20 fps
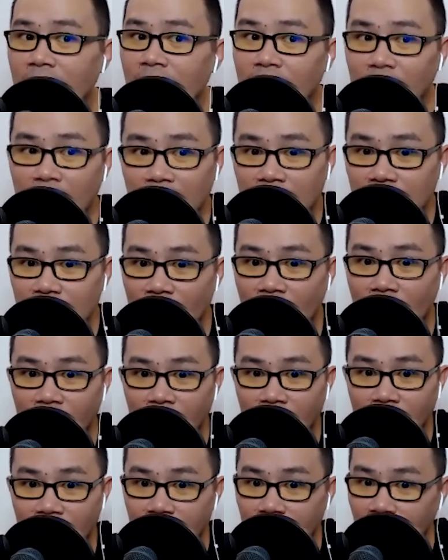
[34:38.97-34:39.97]
it's
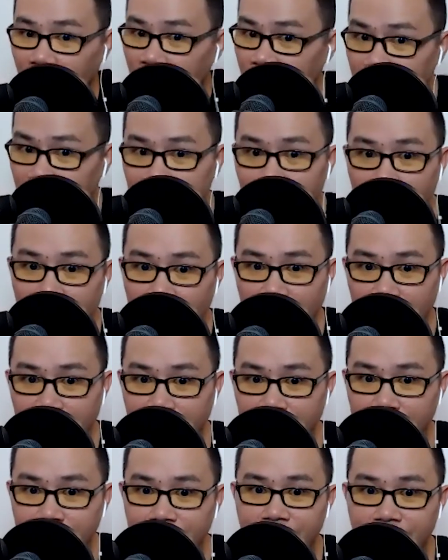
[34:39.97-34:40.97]
gone down the drain
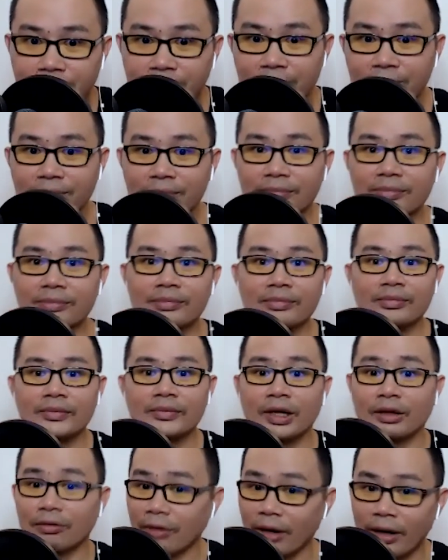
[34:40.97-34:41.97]

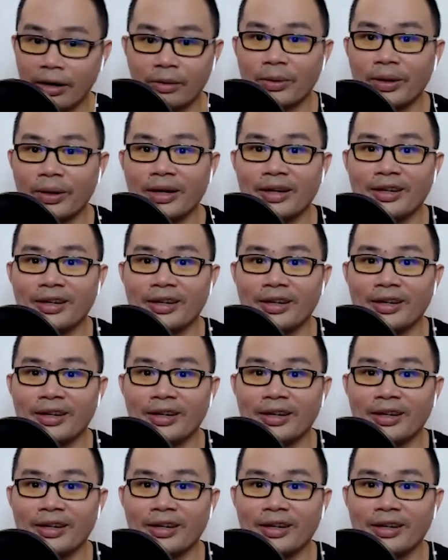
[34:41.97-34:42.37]
right away.